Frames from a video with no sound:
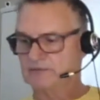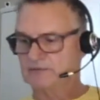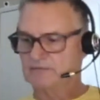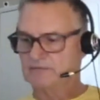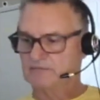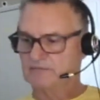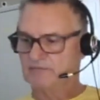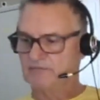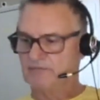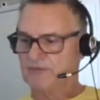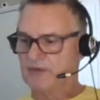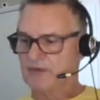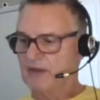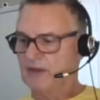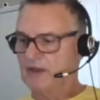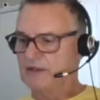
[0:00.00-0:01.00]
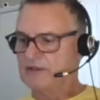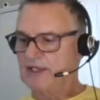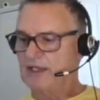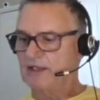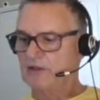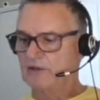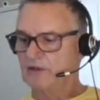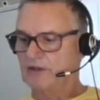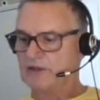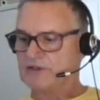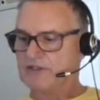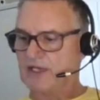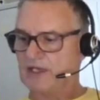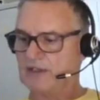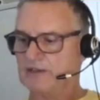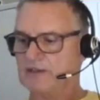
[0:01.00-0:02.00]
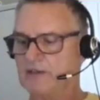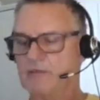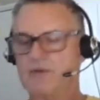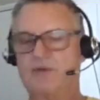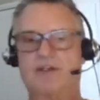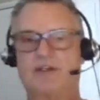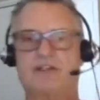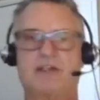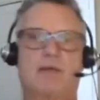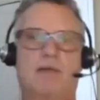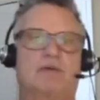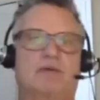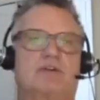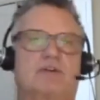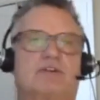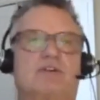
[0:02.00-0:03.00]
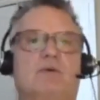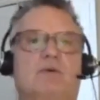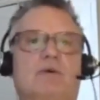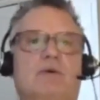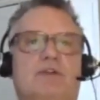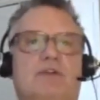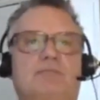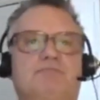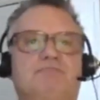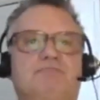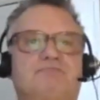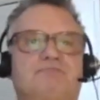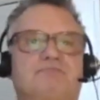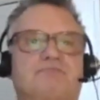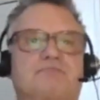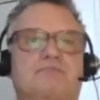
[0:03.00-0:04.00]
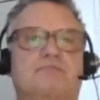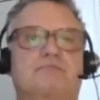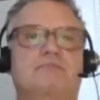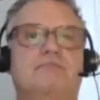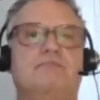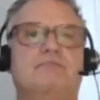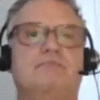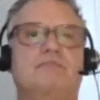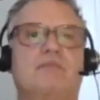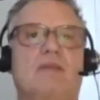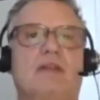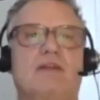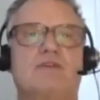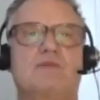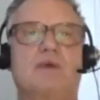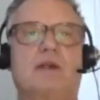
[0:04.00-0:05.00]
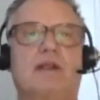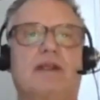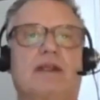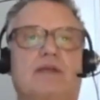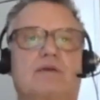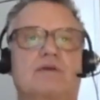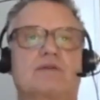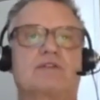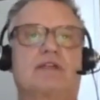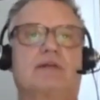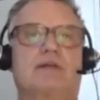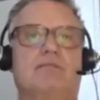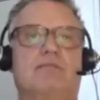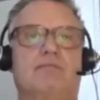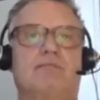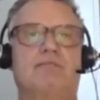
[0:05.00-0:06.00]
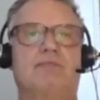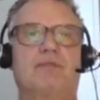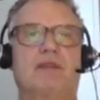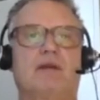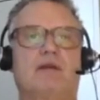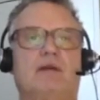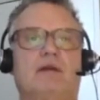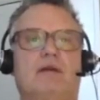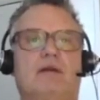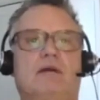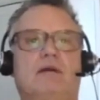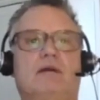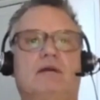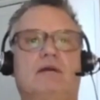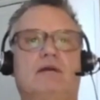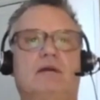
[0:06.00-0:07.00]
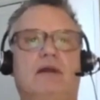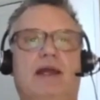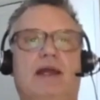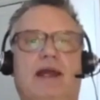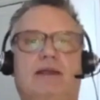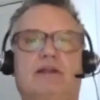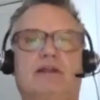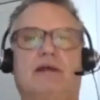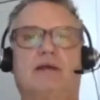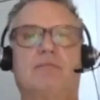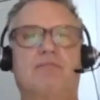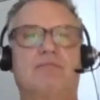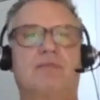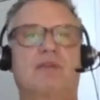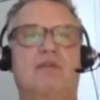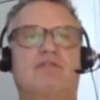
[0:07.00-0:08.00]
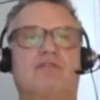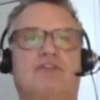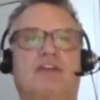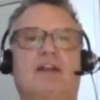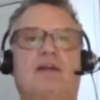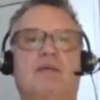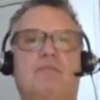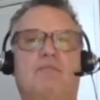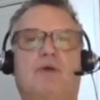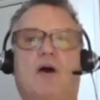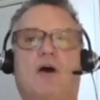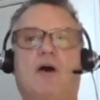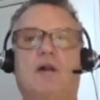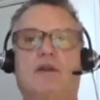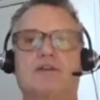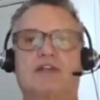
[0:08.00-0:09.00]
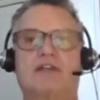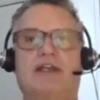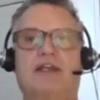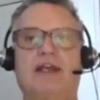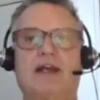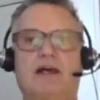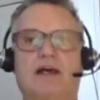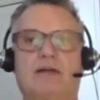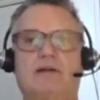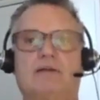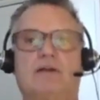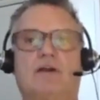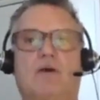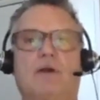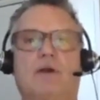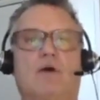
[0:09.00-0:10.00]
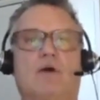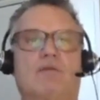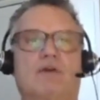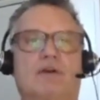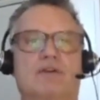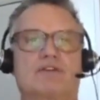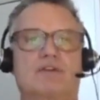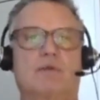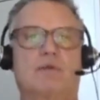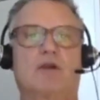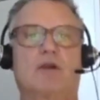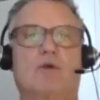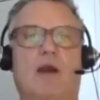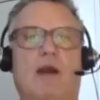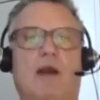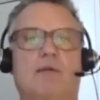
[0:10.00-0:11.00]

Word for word: at Second Timothy chapter two, would you? It's really interesting. And uh, Paul is again going over some requirements for ministers.